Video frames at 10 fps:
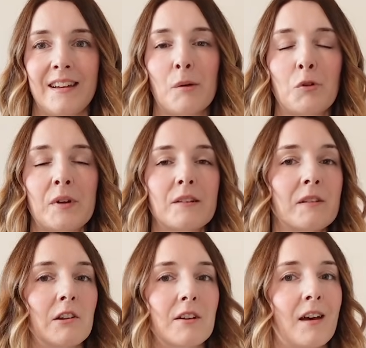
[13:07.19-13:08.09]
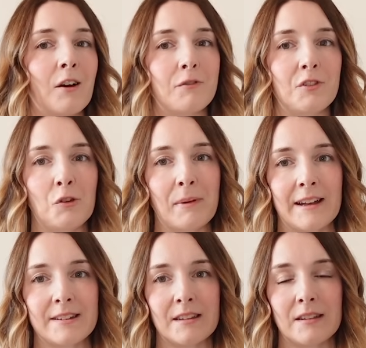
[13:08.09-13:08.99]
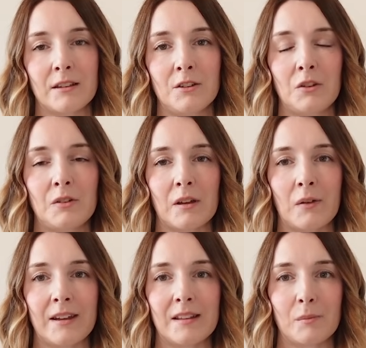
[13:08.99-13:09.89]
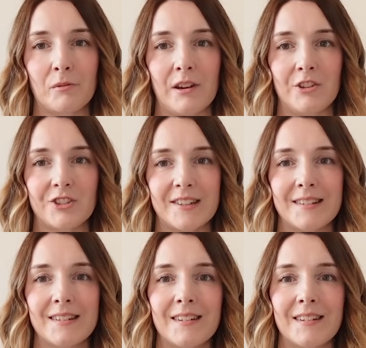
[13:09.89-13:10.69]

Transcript: I'm always on the lookout for new patterns and new sewing inspiration.